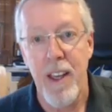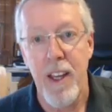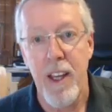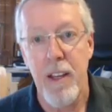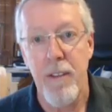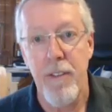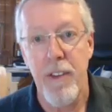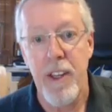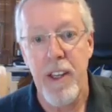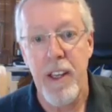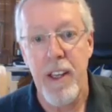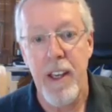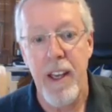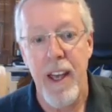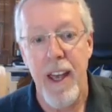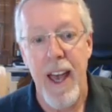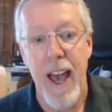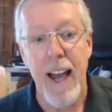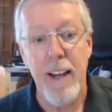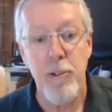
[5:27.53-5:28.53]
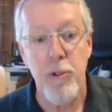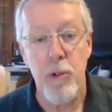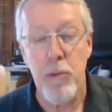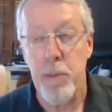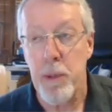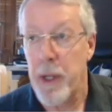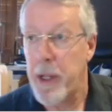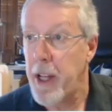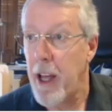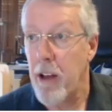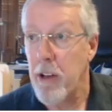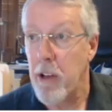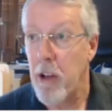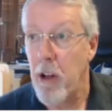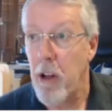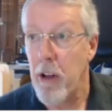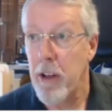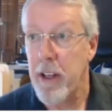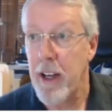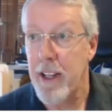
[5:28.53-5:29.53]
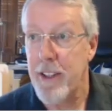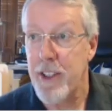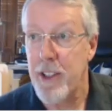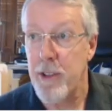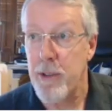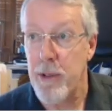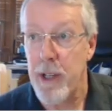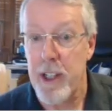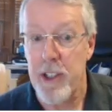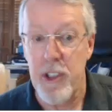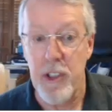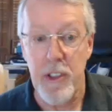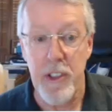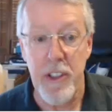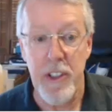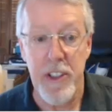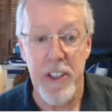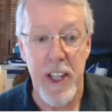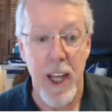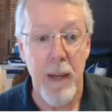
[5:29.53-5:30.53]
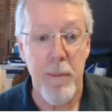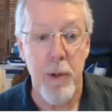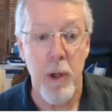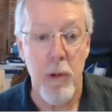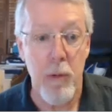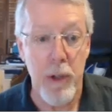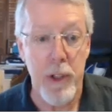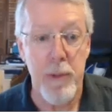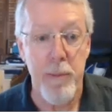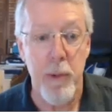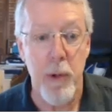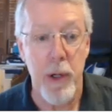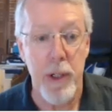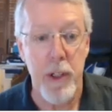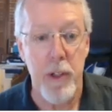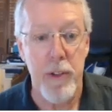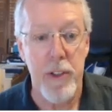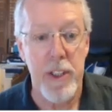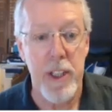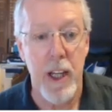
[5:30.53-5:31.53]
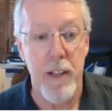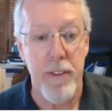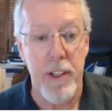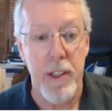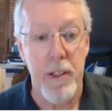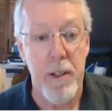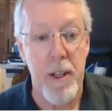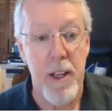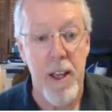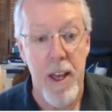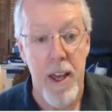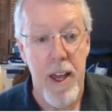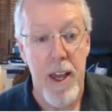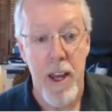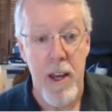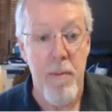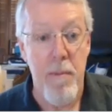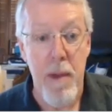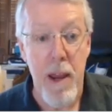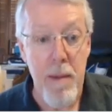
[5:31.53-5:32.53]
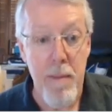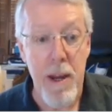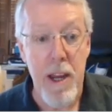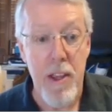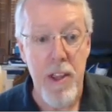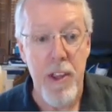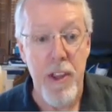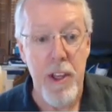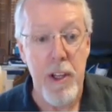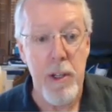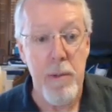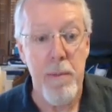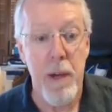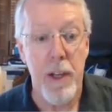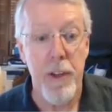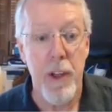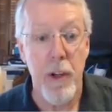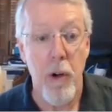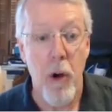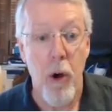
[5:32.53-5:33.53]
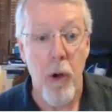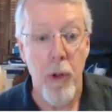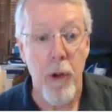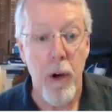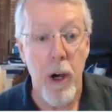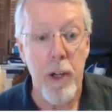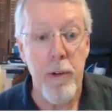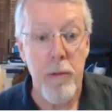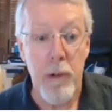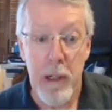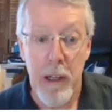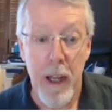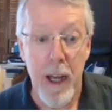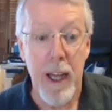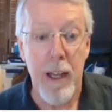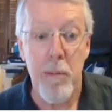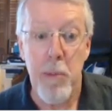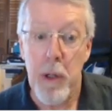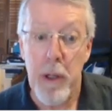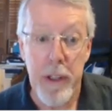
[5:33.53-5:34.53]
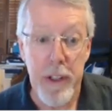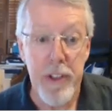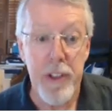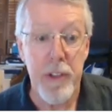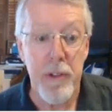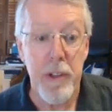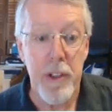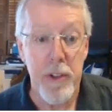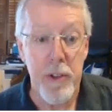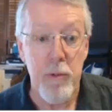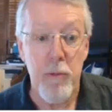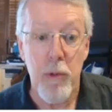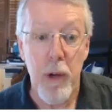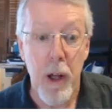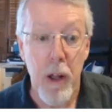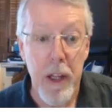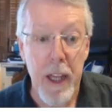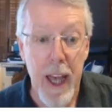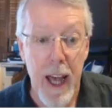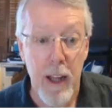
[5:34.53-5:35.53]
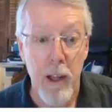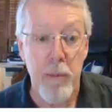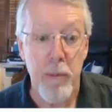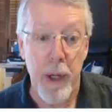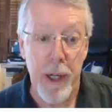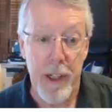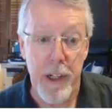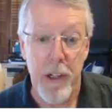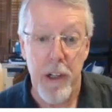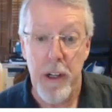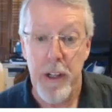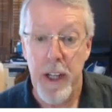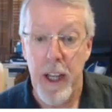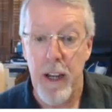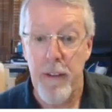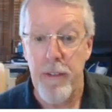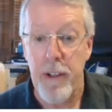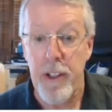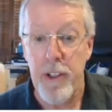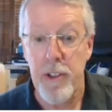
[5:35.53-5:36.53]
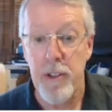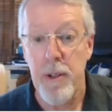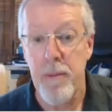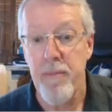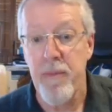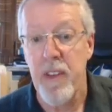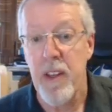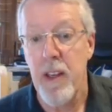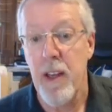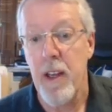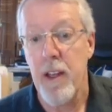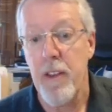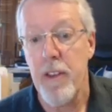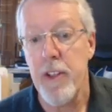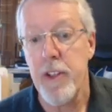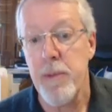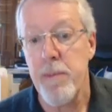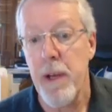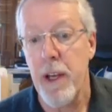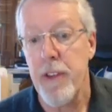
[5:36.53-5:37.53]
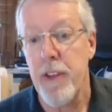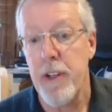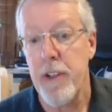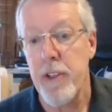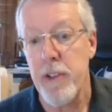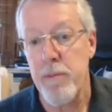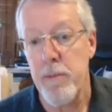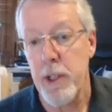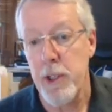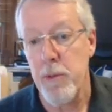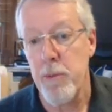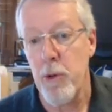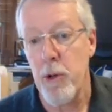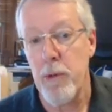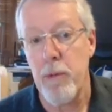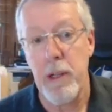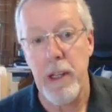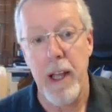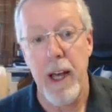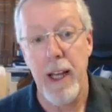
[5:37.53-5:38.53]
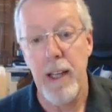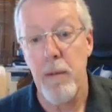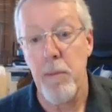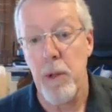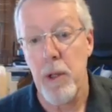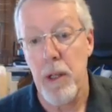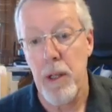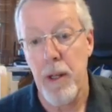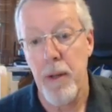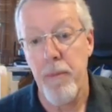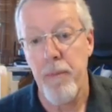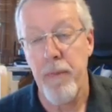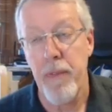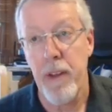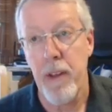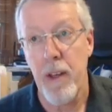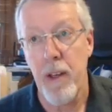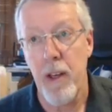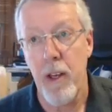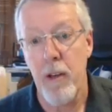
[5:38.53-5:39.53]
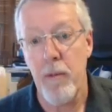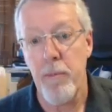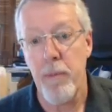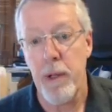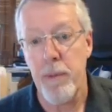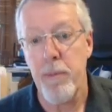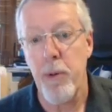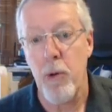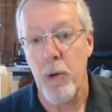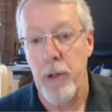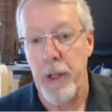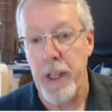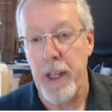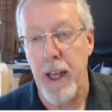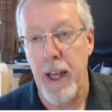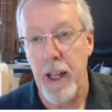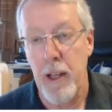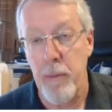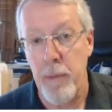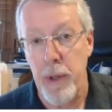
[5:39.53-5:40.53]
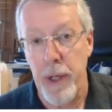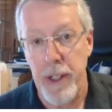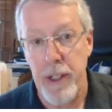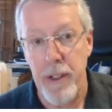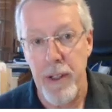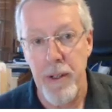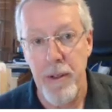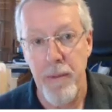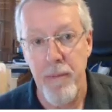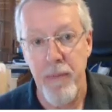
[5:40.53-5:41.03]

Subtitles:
If the actual blood alcohol concentration in the sample was 0.07, it may be that this method, although unreliable, is well calibrated on average. This method is much more reliable, but poorly calibrated.